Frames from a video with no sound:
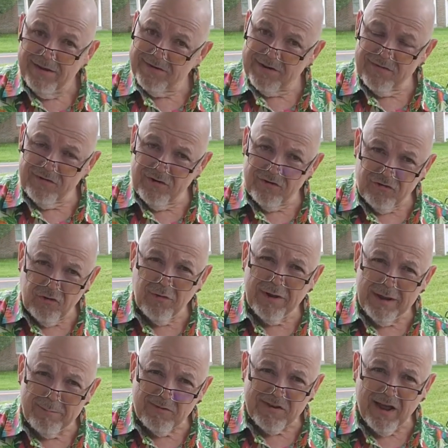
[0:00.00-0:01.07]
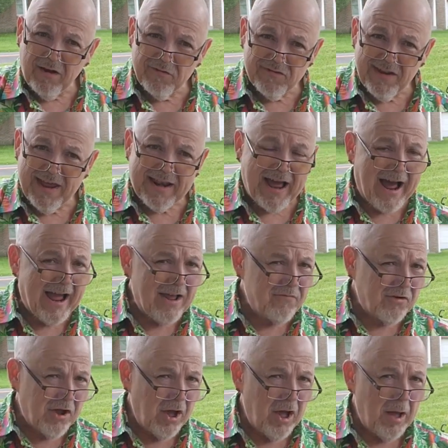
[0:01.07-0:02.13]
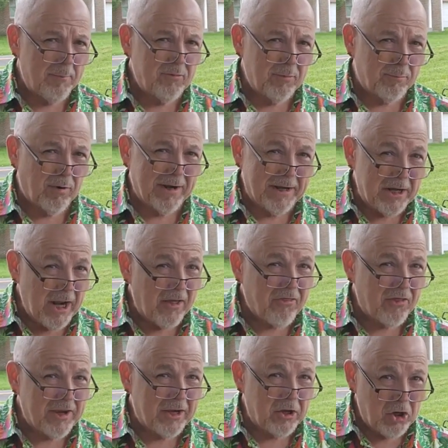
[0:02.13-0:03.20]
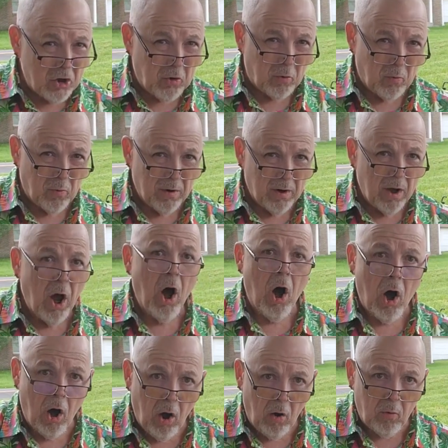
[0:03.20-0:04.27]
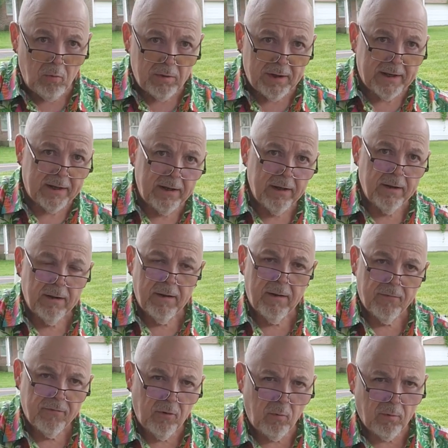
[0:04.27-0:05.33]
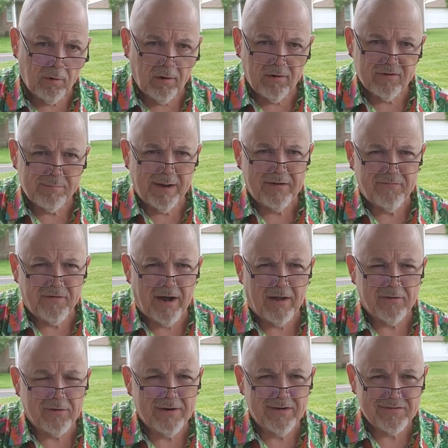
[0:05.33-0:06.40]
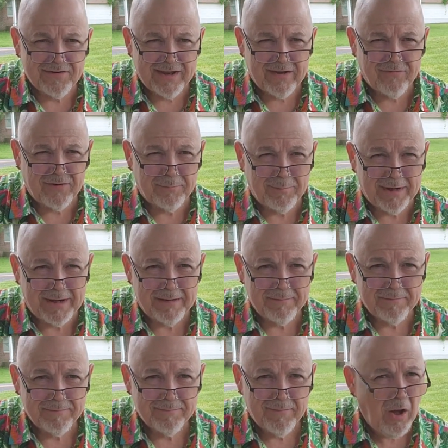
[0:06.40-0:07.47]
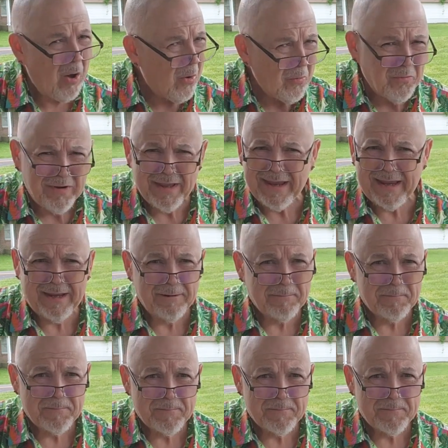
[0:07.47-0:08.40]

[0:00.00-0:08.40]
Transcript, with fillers: it's because Yeshua himself said, I have come to bring nothing new, only the words my Father has given me. Only.